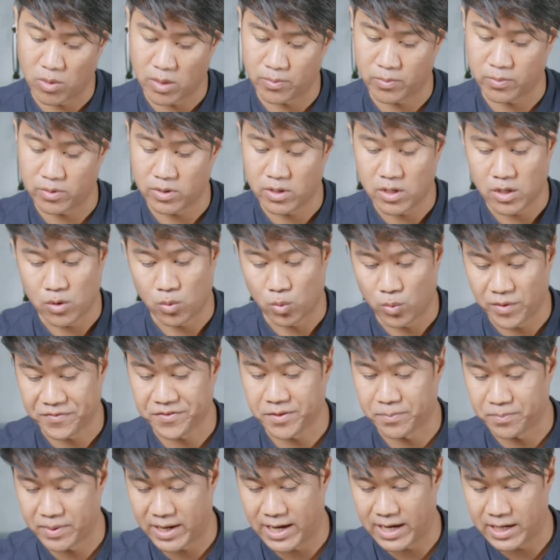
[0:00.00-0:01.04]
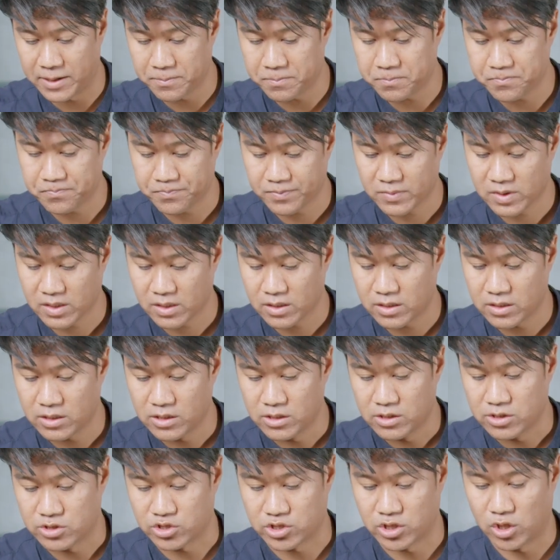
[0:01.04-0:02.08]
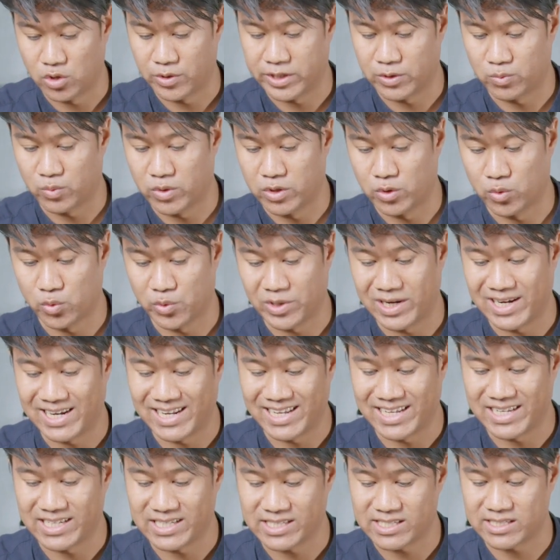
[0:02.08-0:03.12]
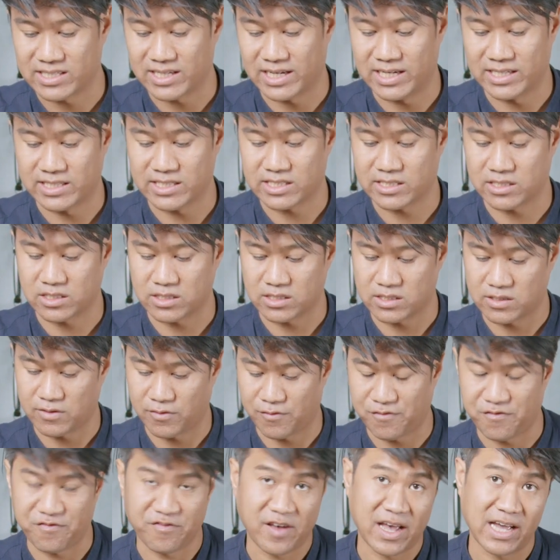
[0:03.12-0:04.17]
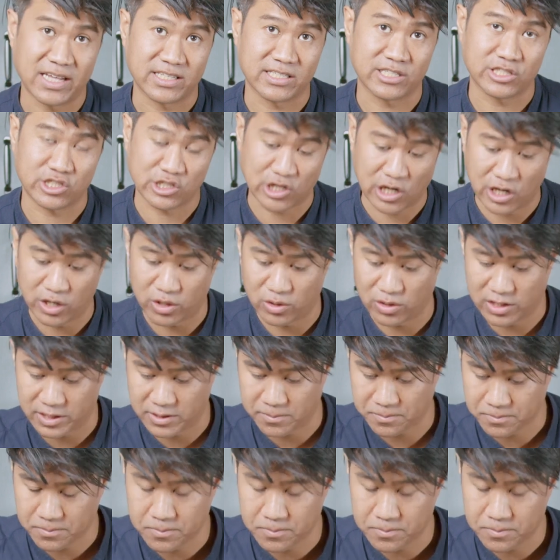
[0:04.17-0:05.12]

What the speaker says: up with the pan, so it will release its fat slowly.